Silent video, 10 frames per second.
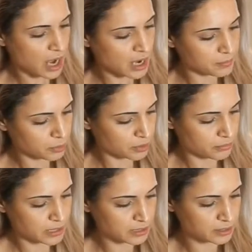I'm gonna
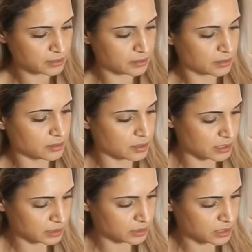make
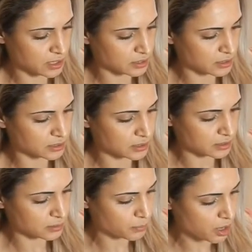this in this
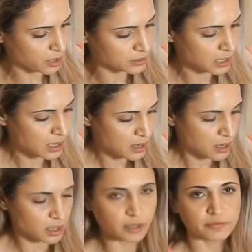Instant Pot.
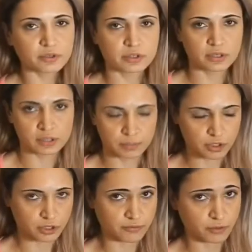I love using this
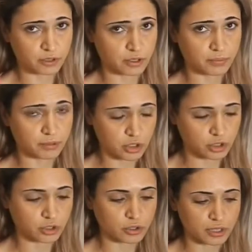machine for the
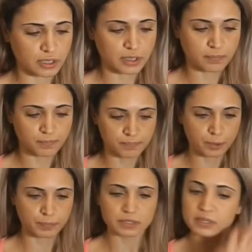pressure cooking
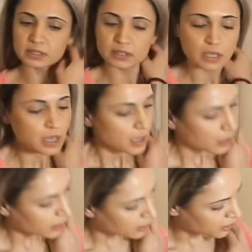purposes.
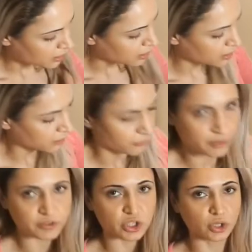Uh, if you
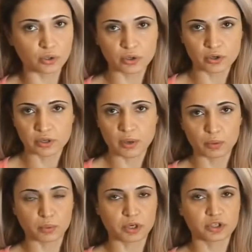have a slow cooker that
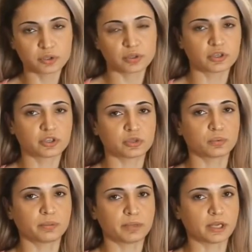will work too, it just
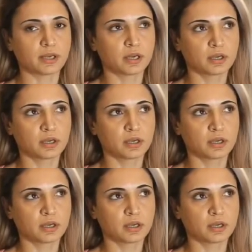will be